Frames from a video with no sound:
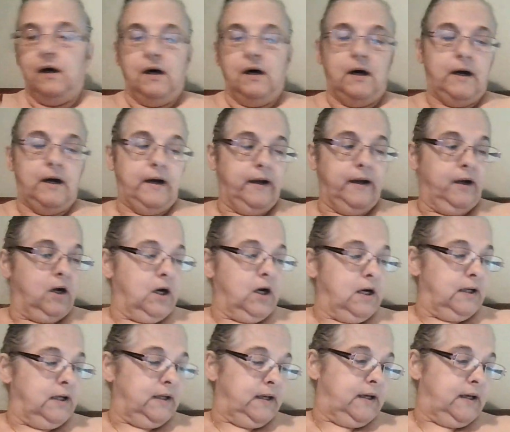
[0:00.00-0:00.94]
I
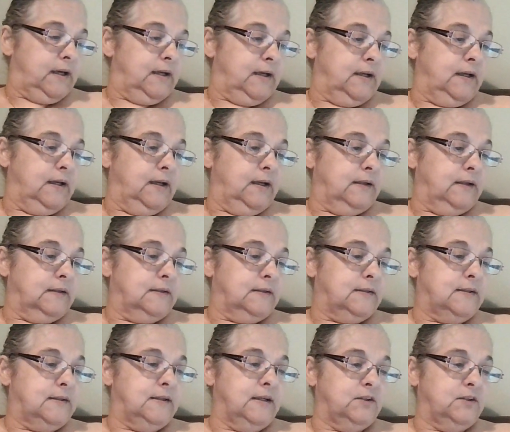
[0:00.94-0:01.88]
got a
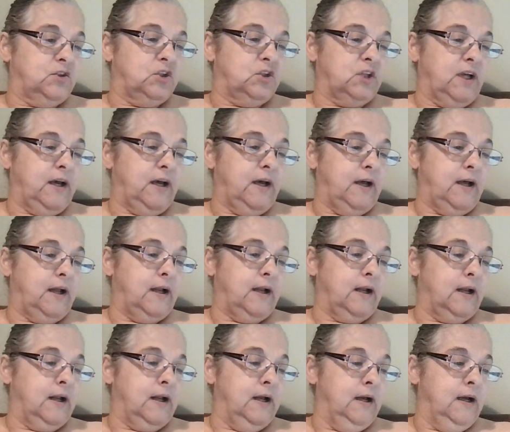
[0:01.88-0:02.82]
Stitch
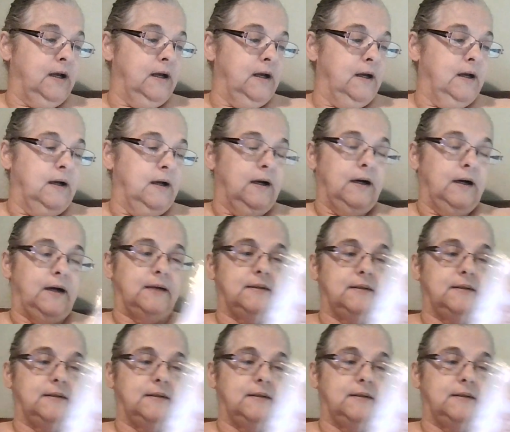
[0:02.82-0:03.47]
and a